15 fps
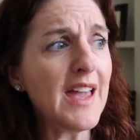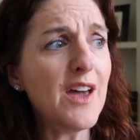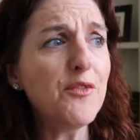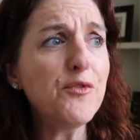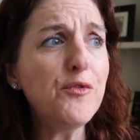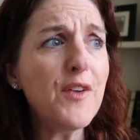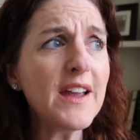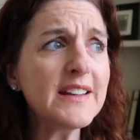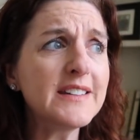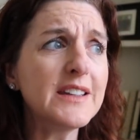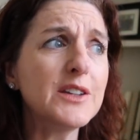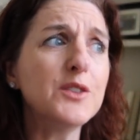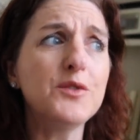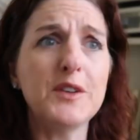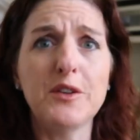
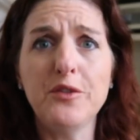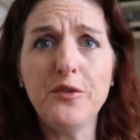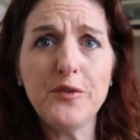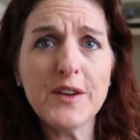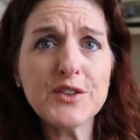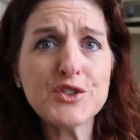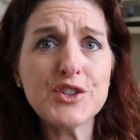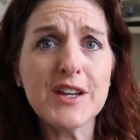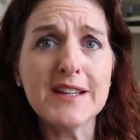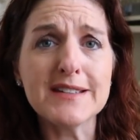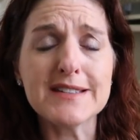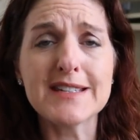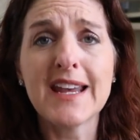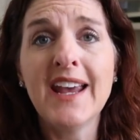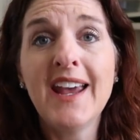effective,
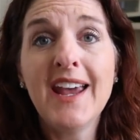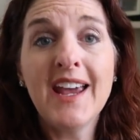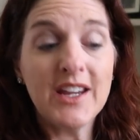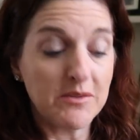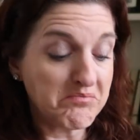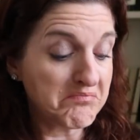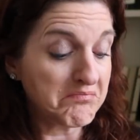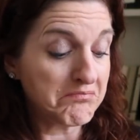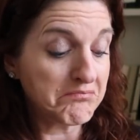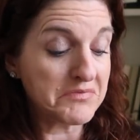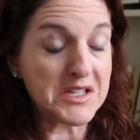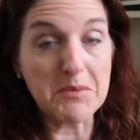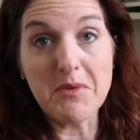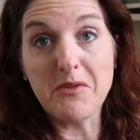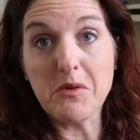efficient.
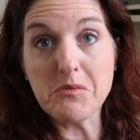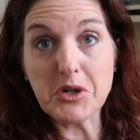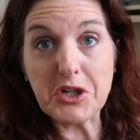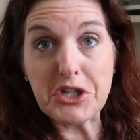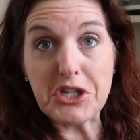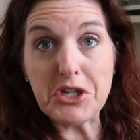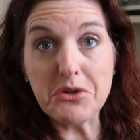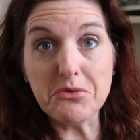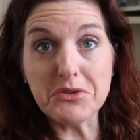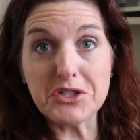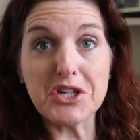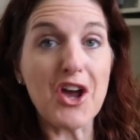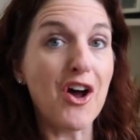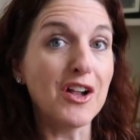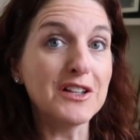Some of them are
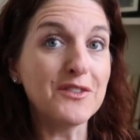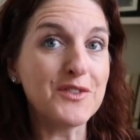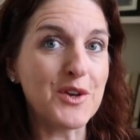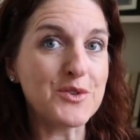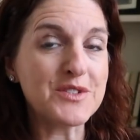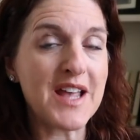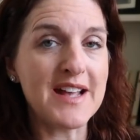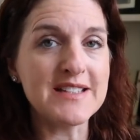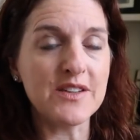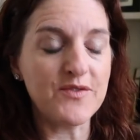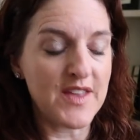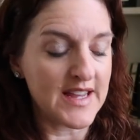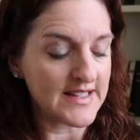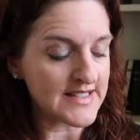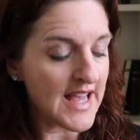cute, all of those kinds of
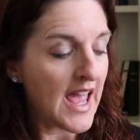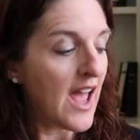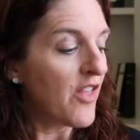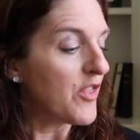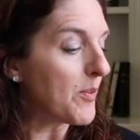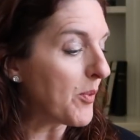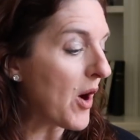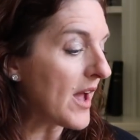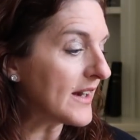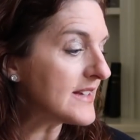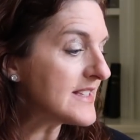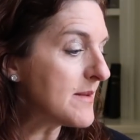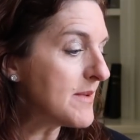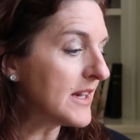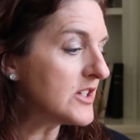things. The
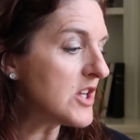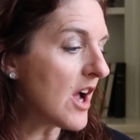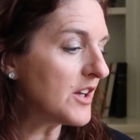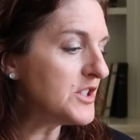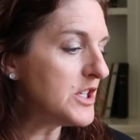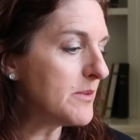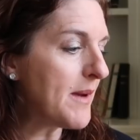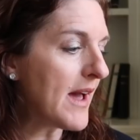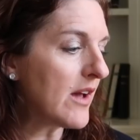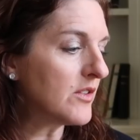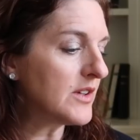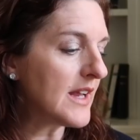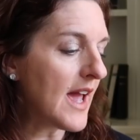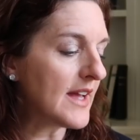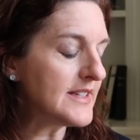products I'm gonna talk to you
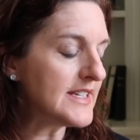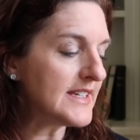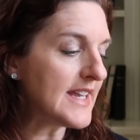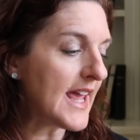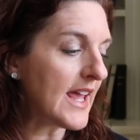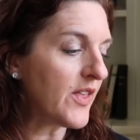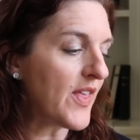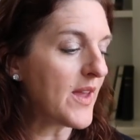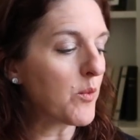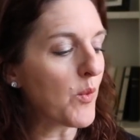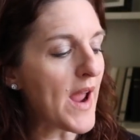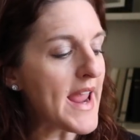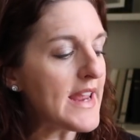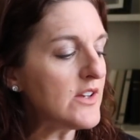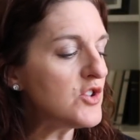about today, they
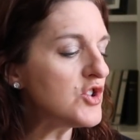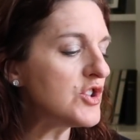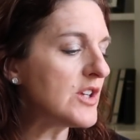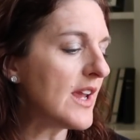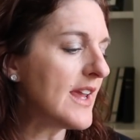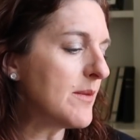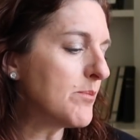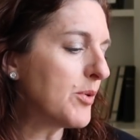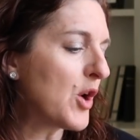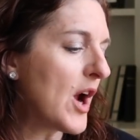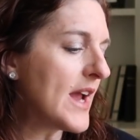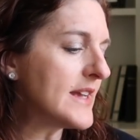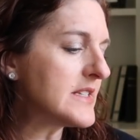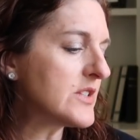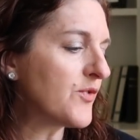range in
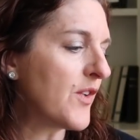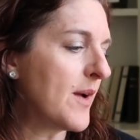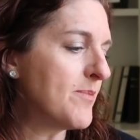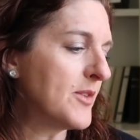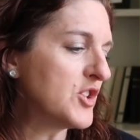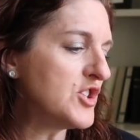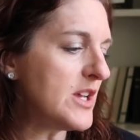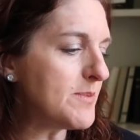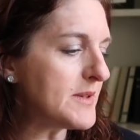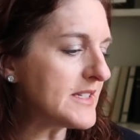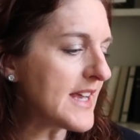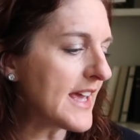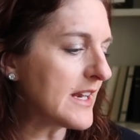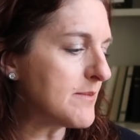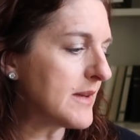price from the
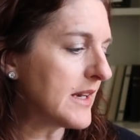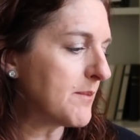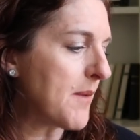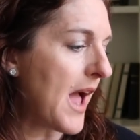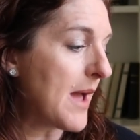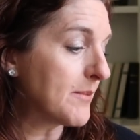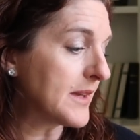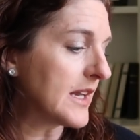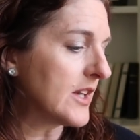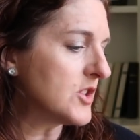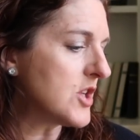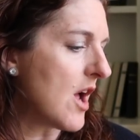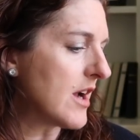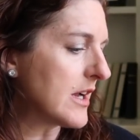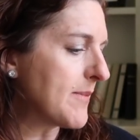cheapest item I'm gonna
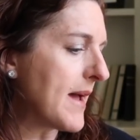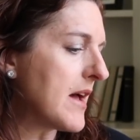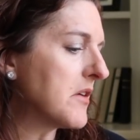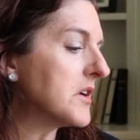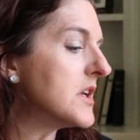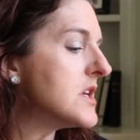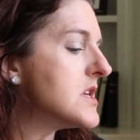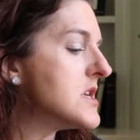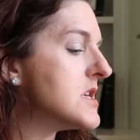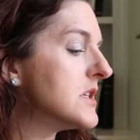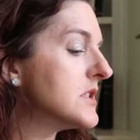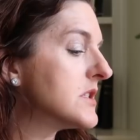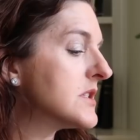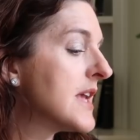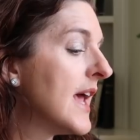talk about
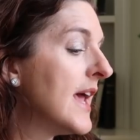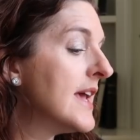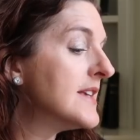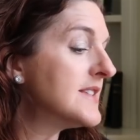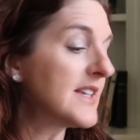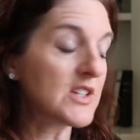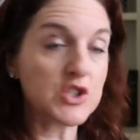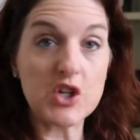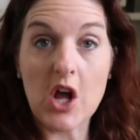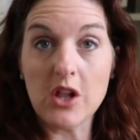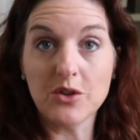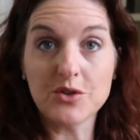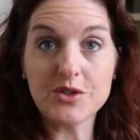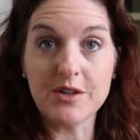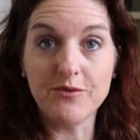is
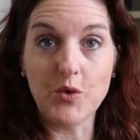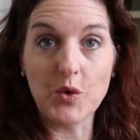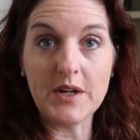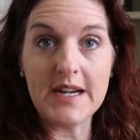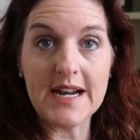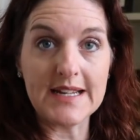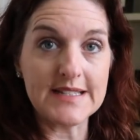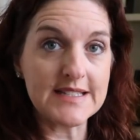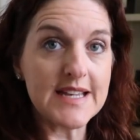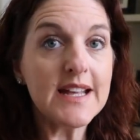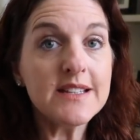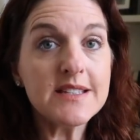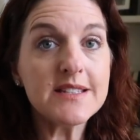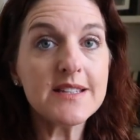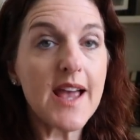
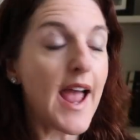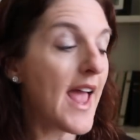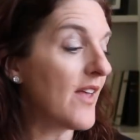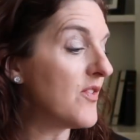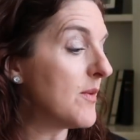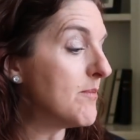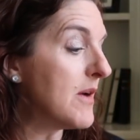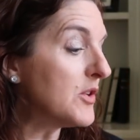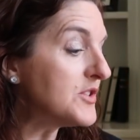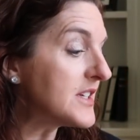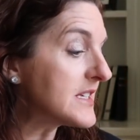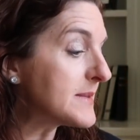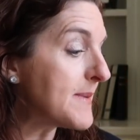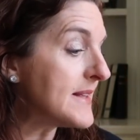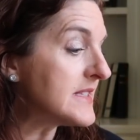$6.49. And the most
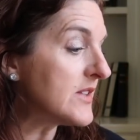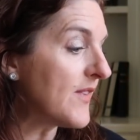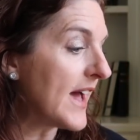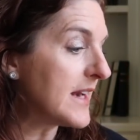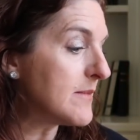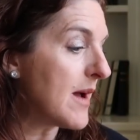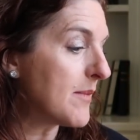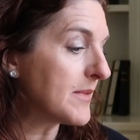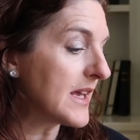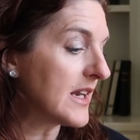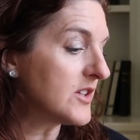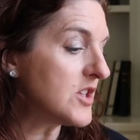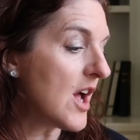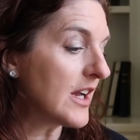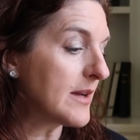expensive item I'm
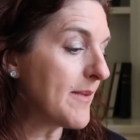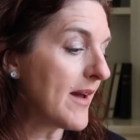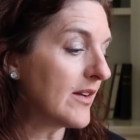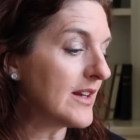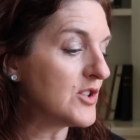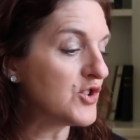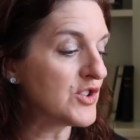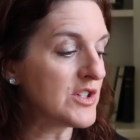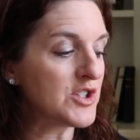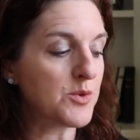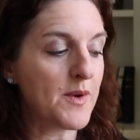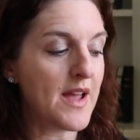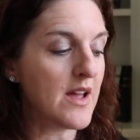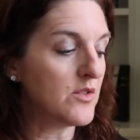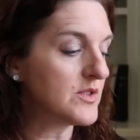gonna talk about is just
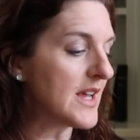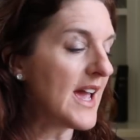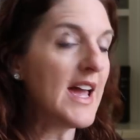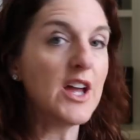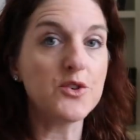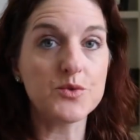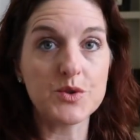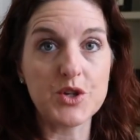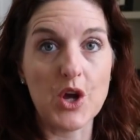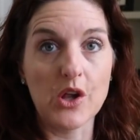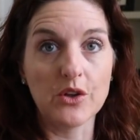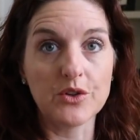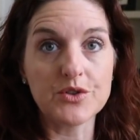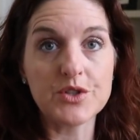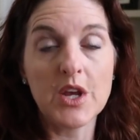around
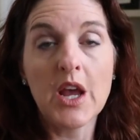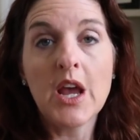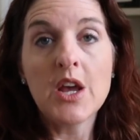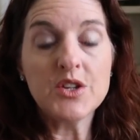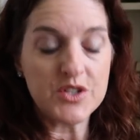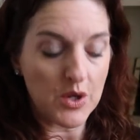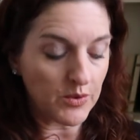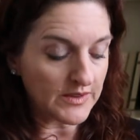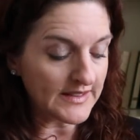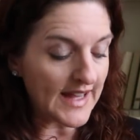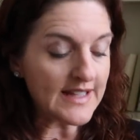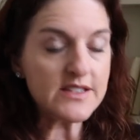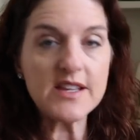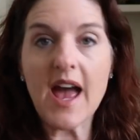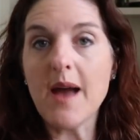$100. So
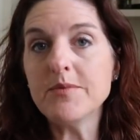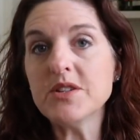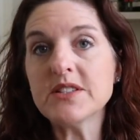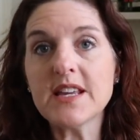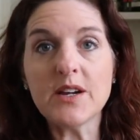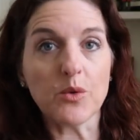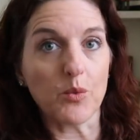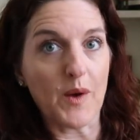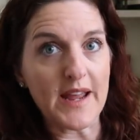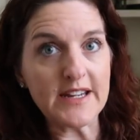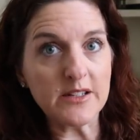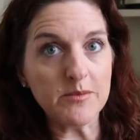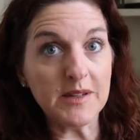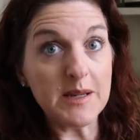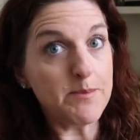I'm just gonna
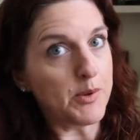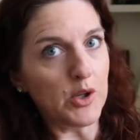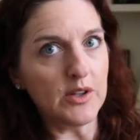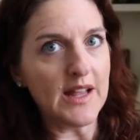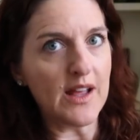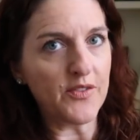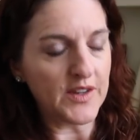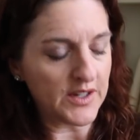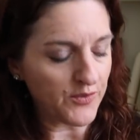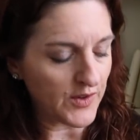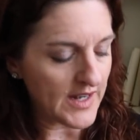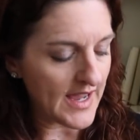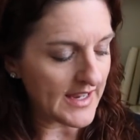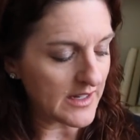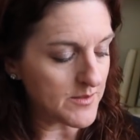randomly pull out the
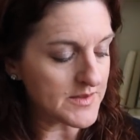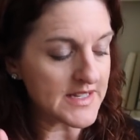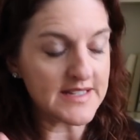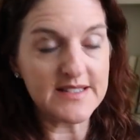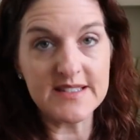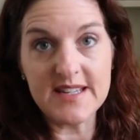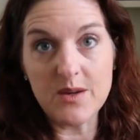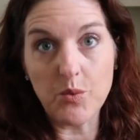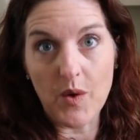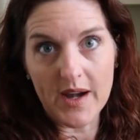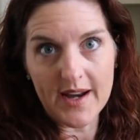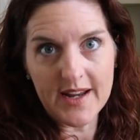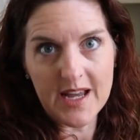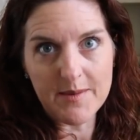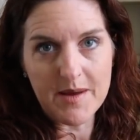different items and see
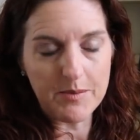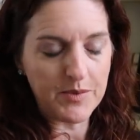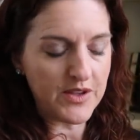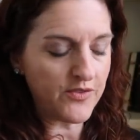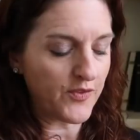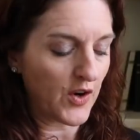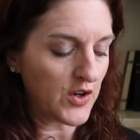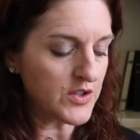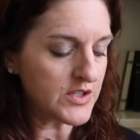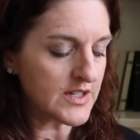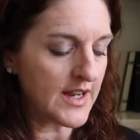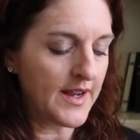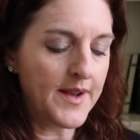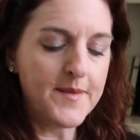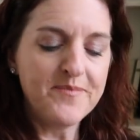what I come up with first.